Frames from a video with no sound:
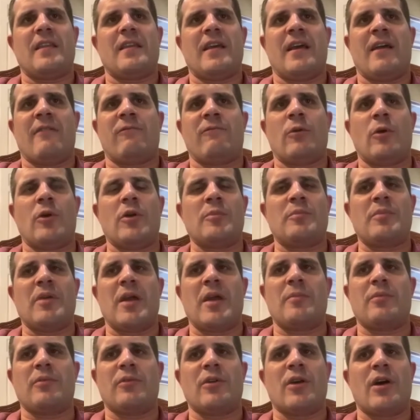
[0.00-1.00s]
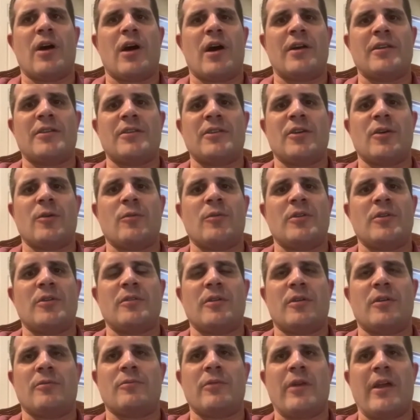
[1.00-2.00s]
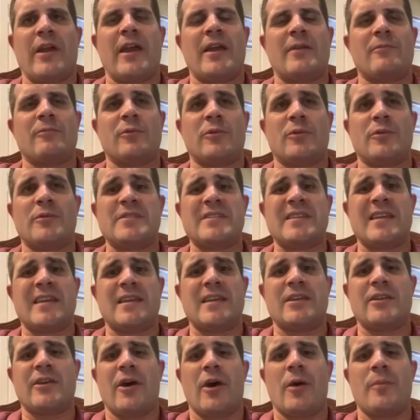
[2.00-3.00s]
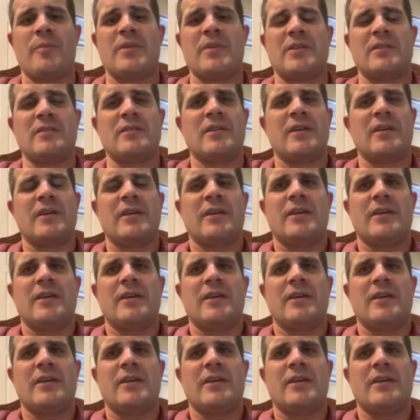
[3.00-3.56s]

I wrote a paper on, you know, when Iran really was heating up and,